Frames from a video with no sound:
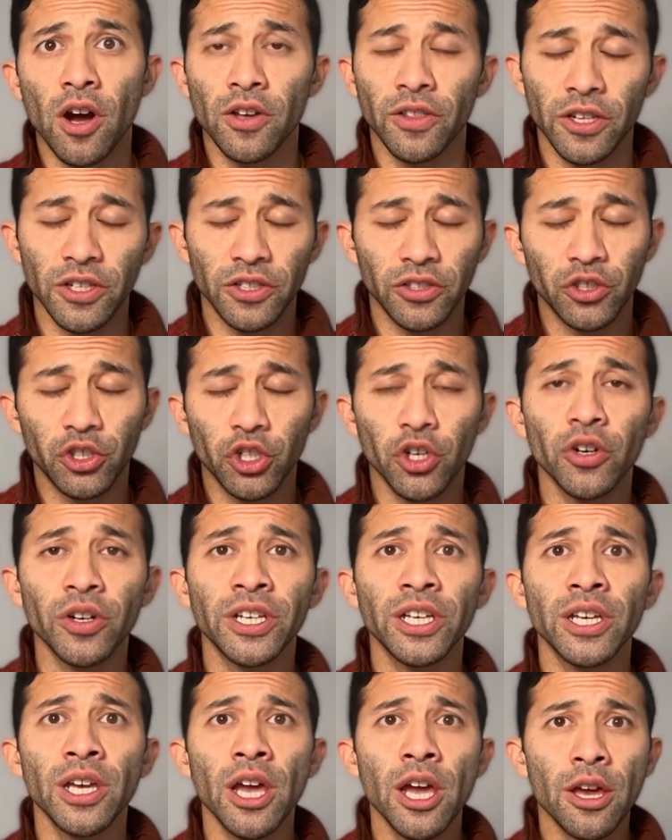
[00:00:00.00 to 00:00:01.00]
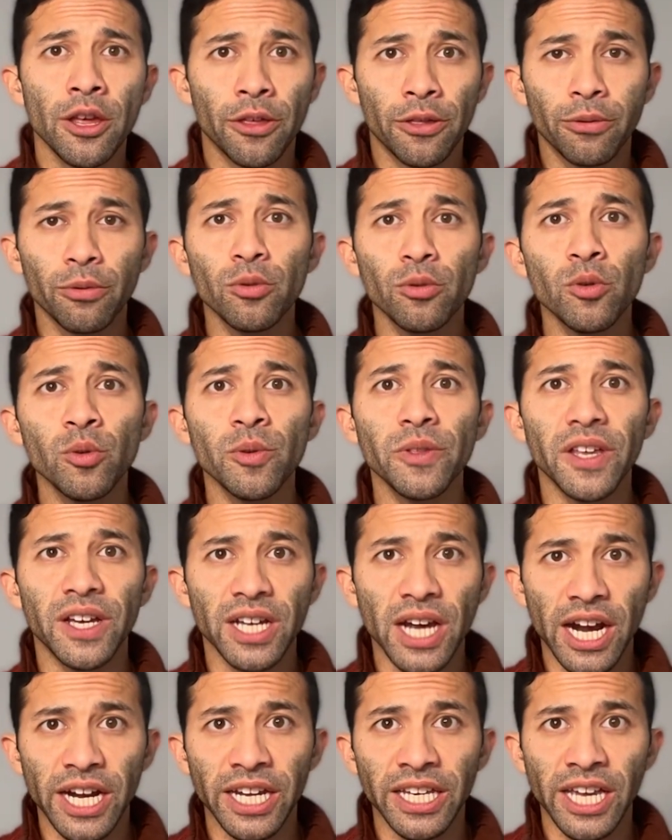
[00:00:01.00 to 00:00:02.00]
on this journey through the
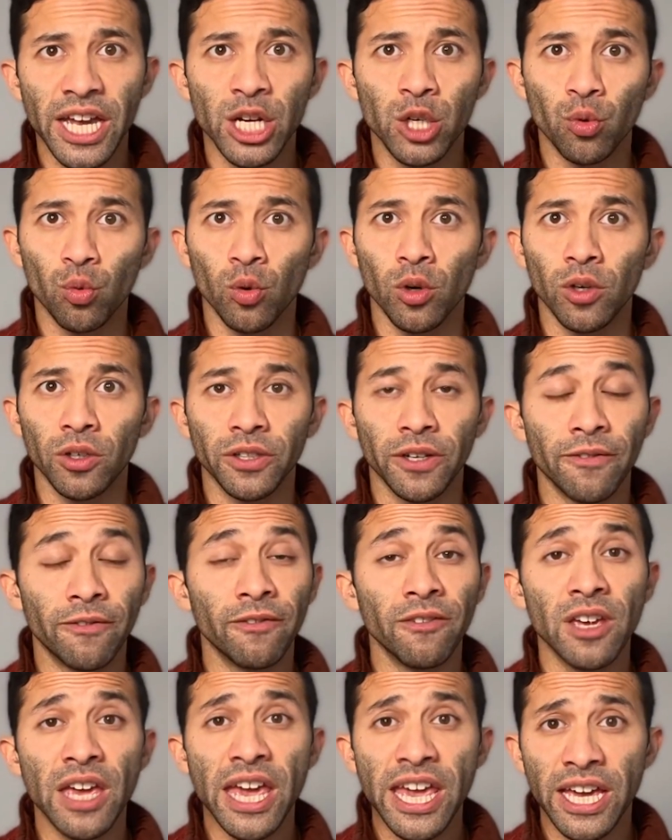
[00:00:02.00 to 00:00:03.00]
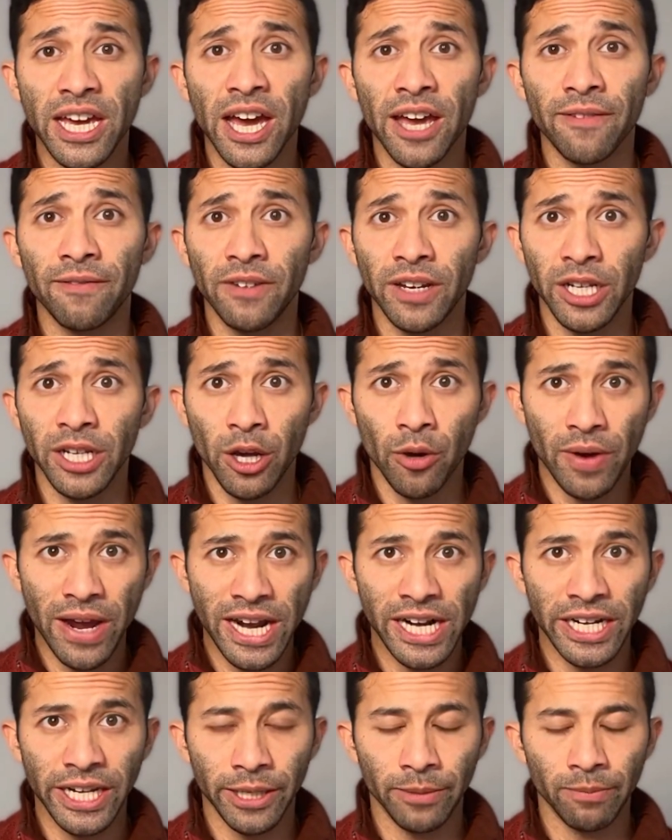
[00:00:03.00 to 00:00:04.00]
cutting edge world of AI video
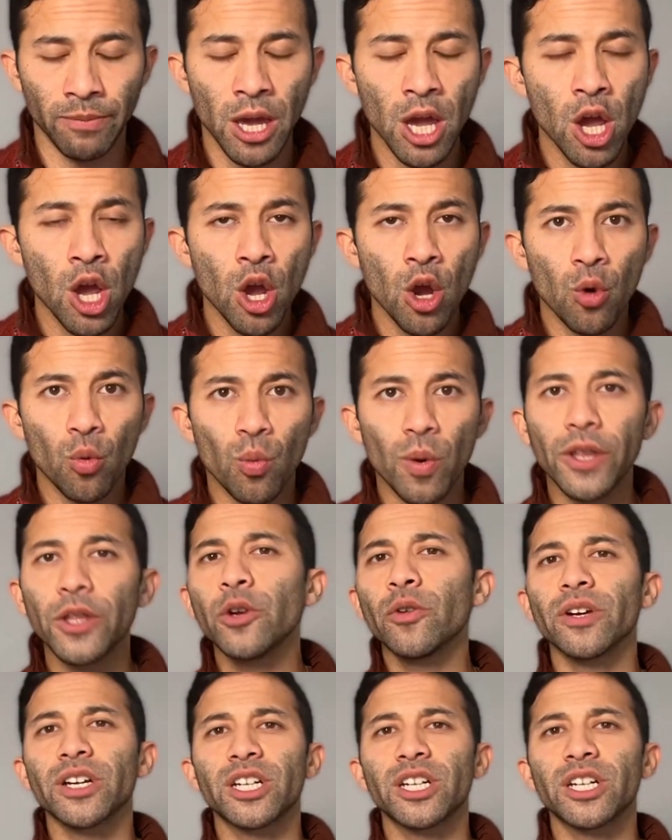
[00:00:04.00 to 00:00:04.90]
editing. Whether you're